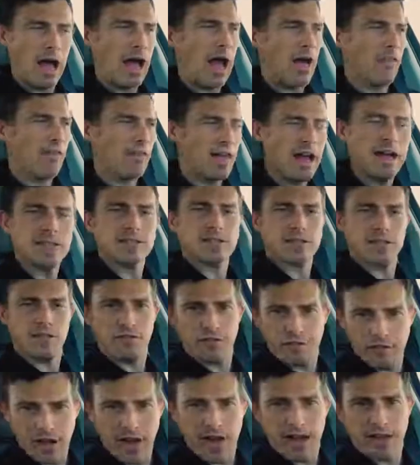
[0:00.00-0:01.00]
and that's the
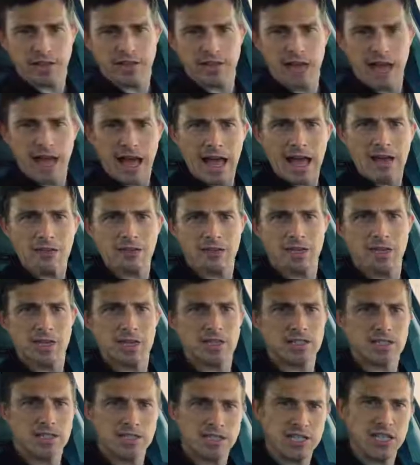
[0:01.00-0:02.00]
fact that Audi
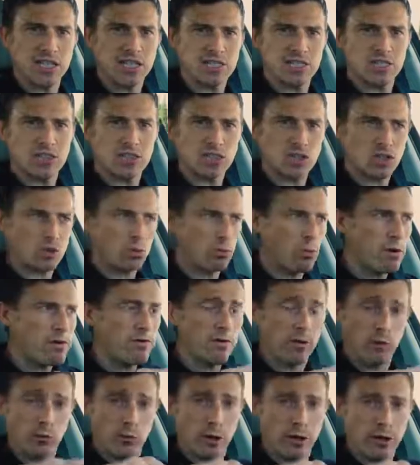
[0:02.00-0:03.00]
has ditched the
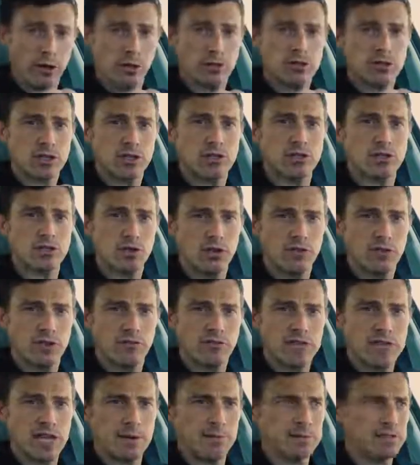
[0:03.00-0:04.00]
swivel wheel to control the
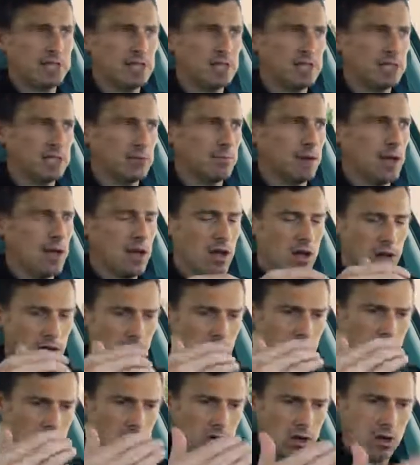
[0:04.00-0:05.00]
infotainment system
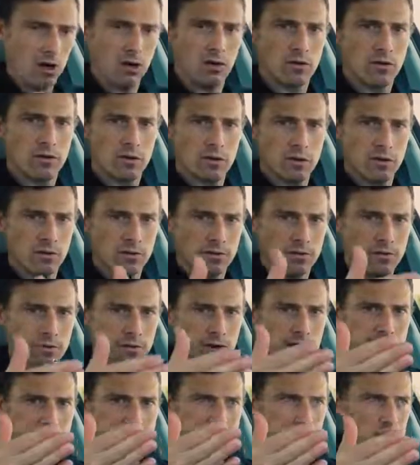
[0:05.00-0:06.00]
and gone
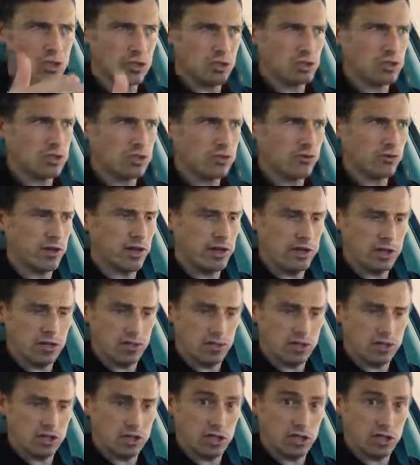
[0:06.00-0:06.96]
for a touchscreen, and there's